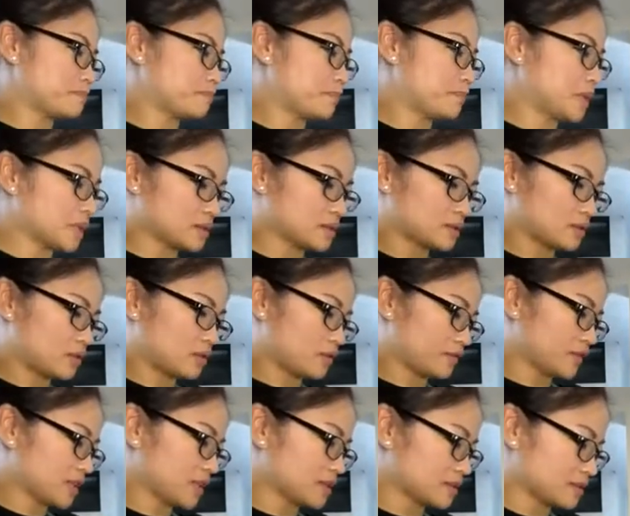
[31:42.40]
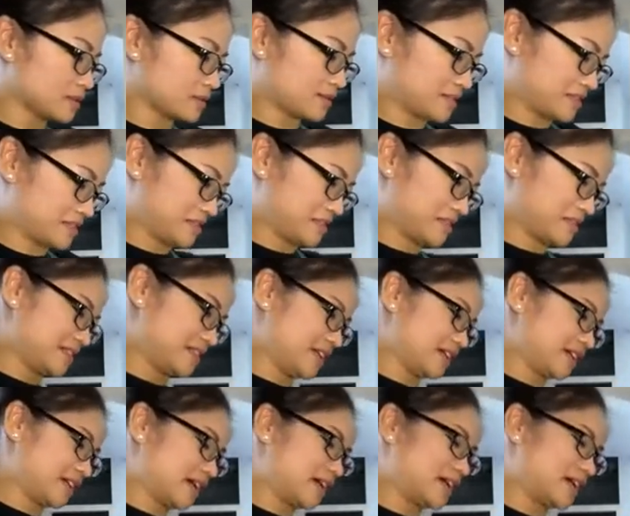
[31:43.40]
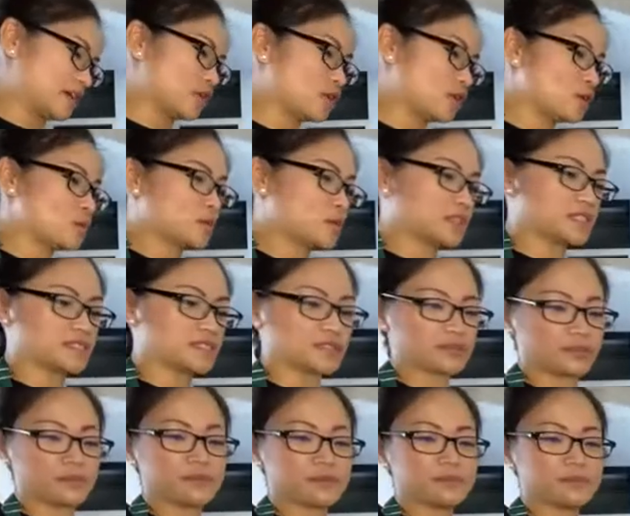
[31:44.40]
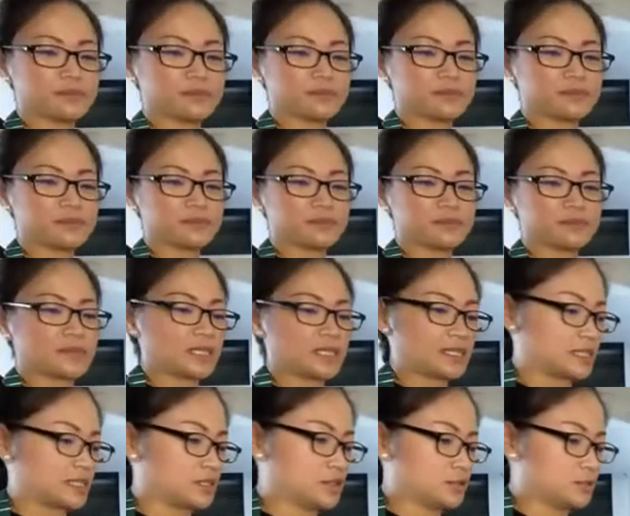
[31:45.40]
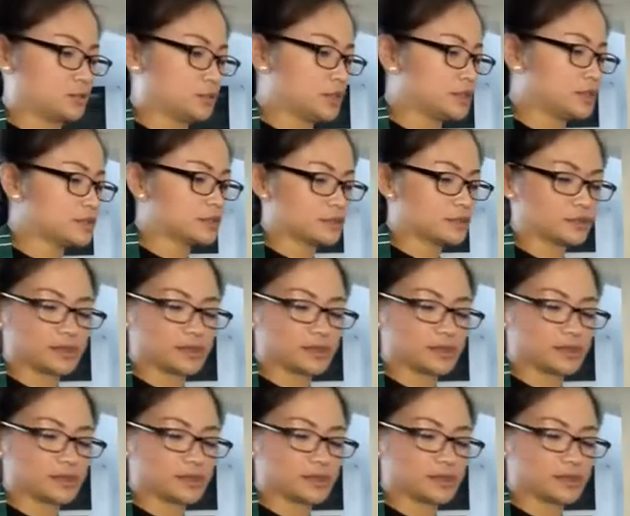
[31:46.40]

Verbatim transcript: bit of it like I always do, like you will